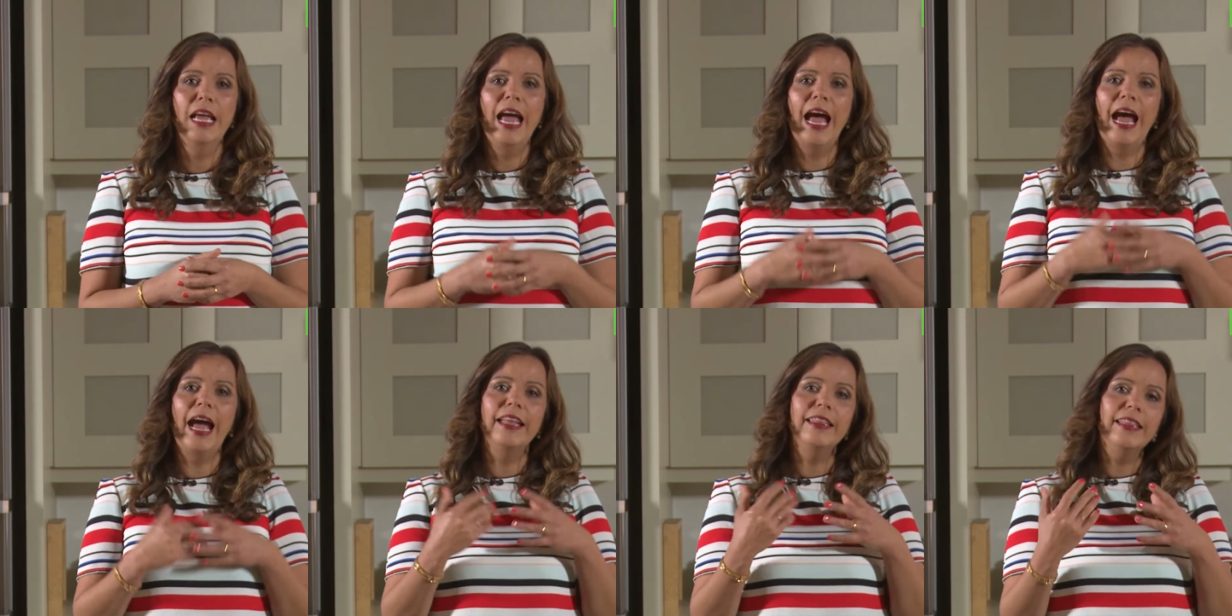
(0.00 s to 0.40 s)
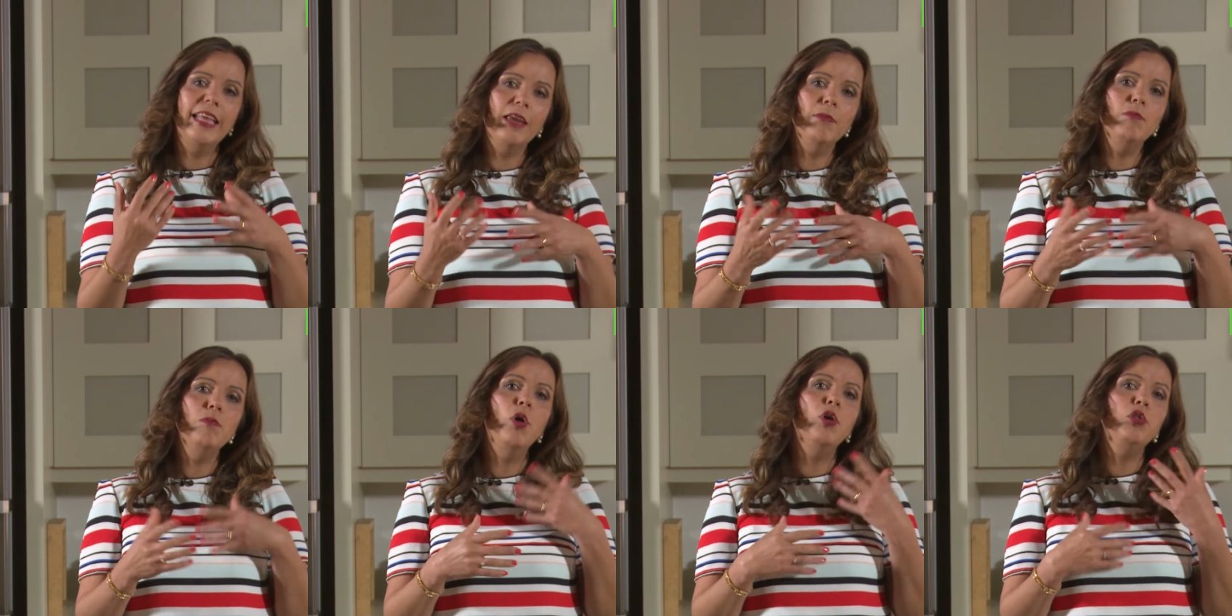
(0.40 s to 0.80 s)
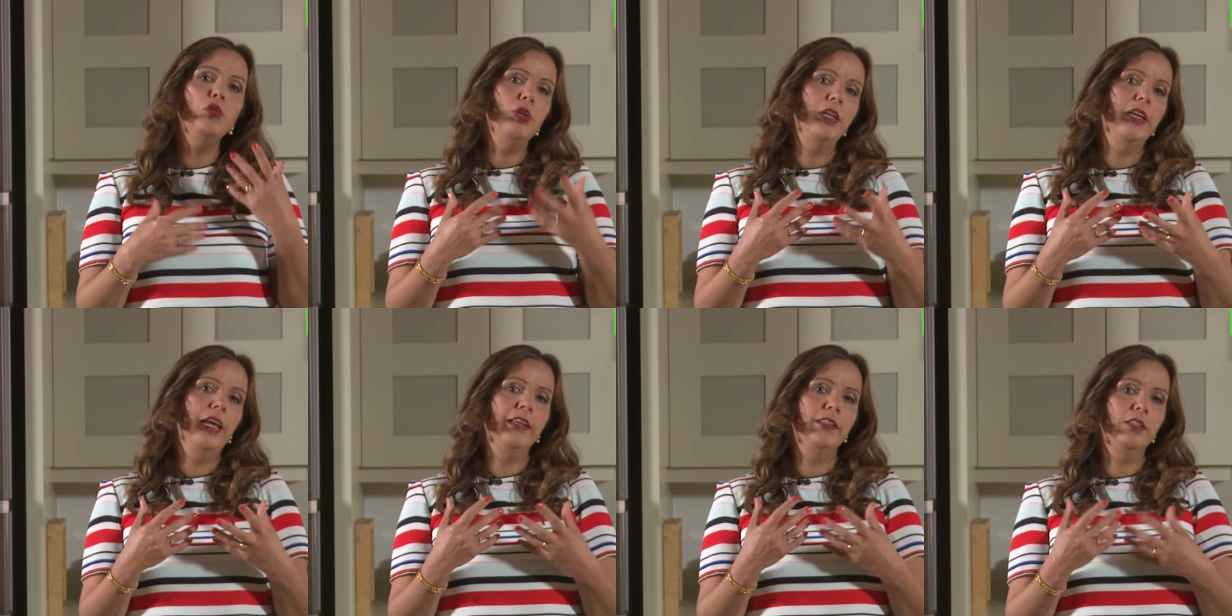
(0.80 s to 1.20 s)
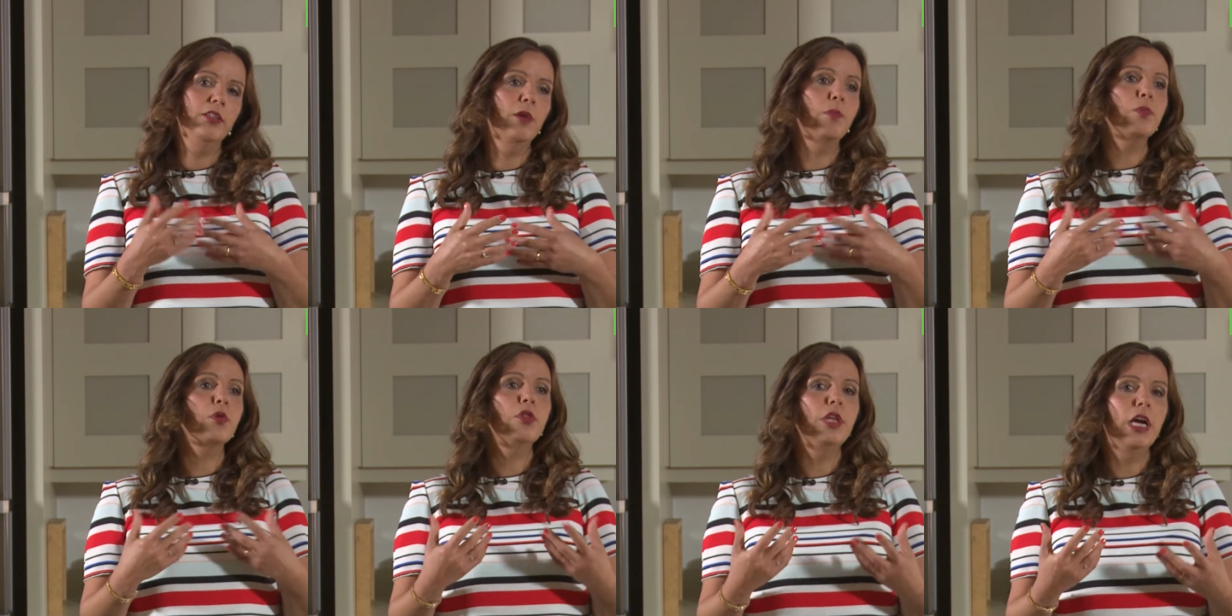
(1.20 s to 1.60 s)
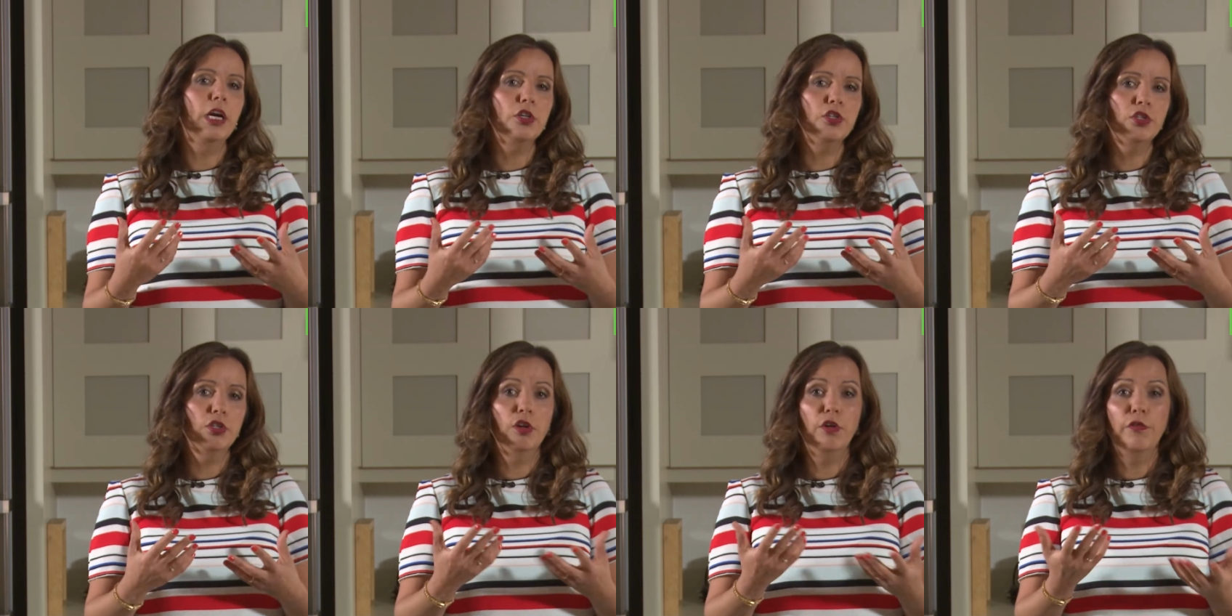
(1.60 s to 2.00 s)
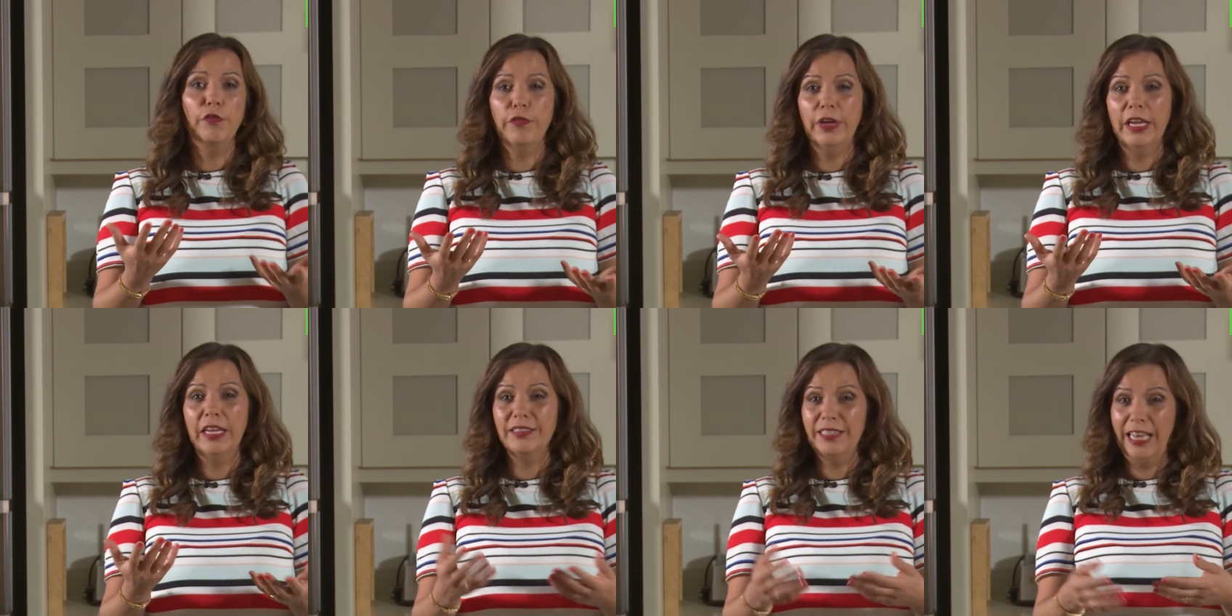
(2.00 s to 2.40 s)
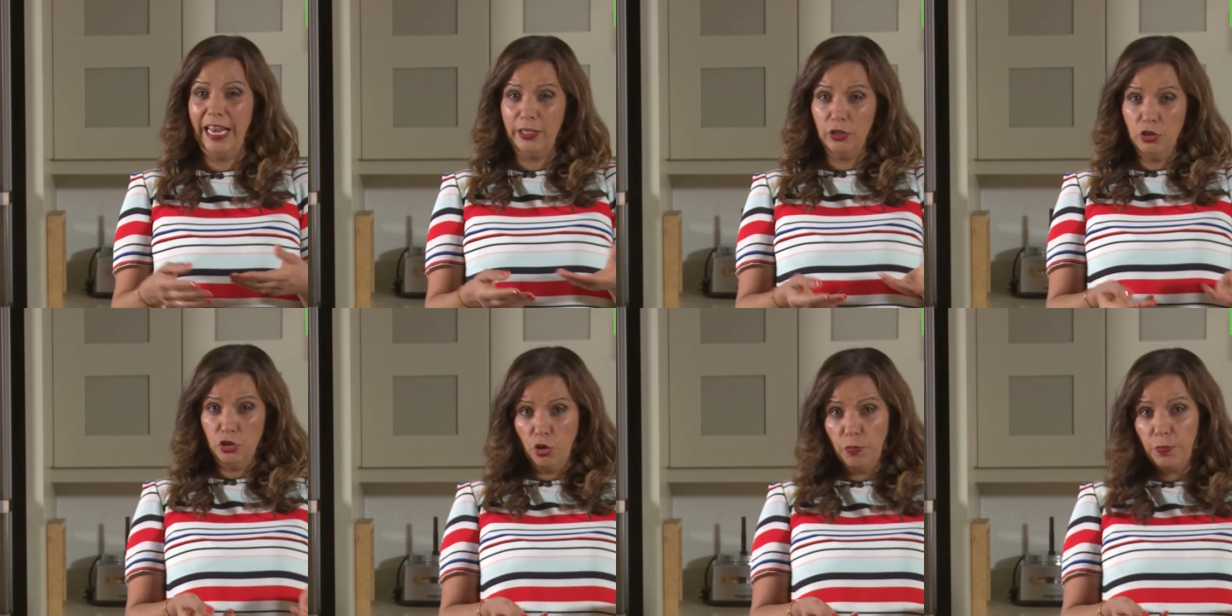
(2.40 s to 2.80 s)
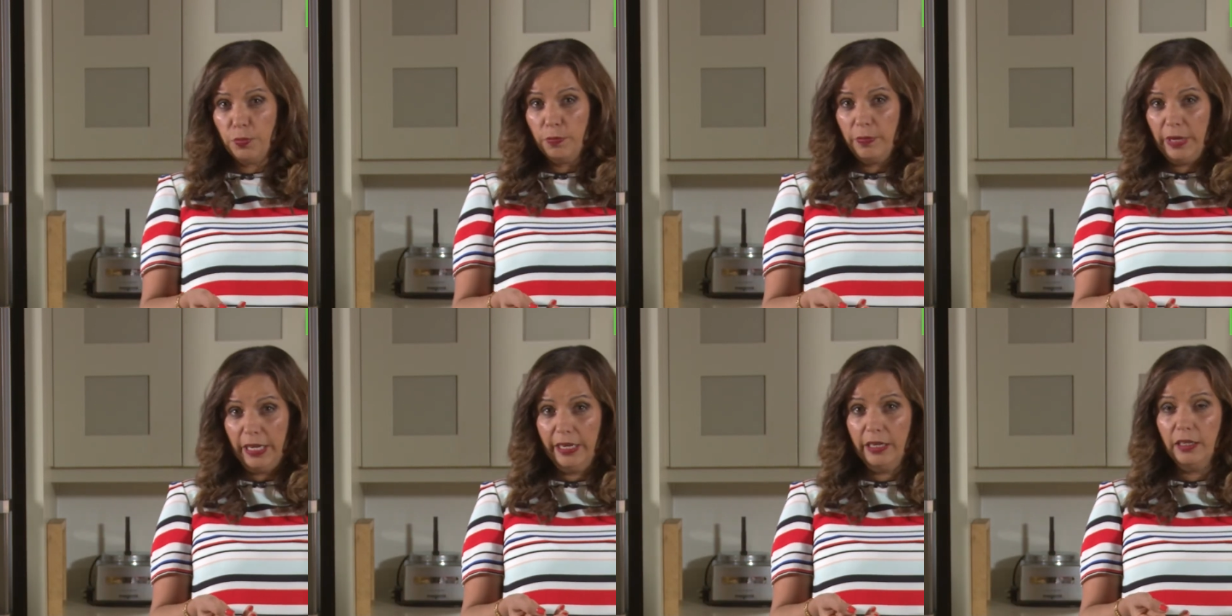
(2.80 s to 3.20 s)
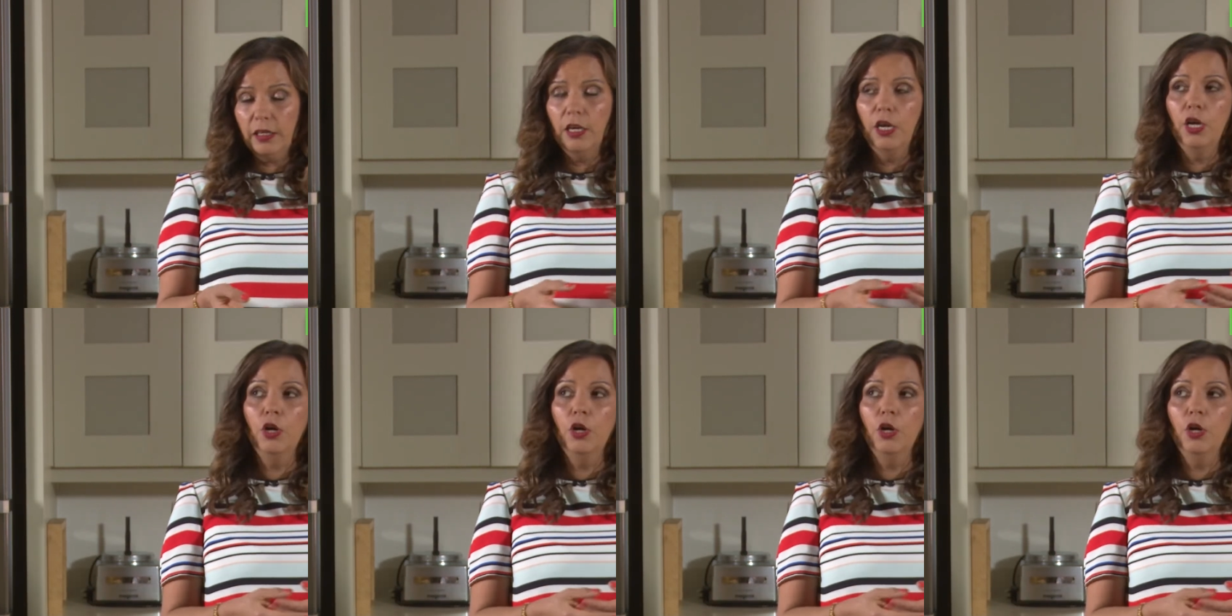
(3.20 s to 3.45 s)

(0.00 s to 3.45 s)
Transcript: and they modulate the production of things like dopamine,